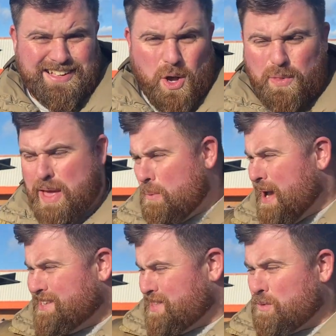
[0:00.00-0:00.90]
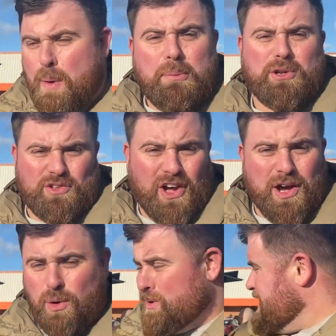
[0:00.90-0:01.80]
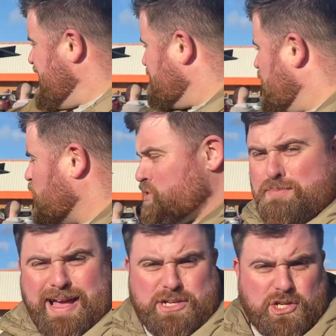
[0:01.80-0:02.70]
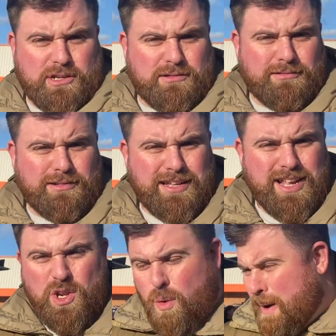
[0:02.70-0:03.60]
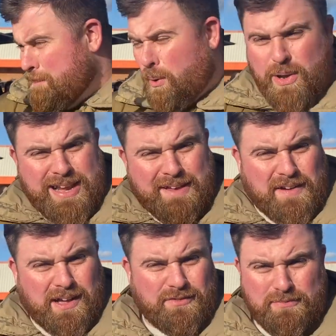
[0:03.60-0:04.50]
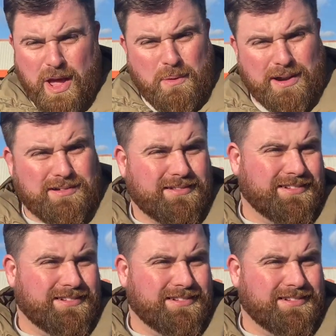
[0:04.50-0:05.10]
on their way to the Wimbledon title. Never lost a match. Not one point, never, from no one.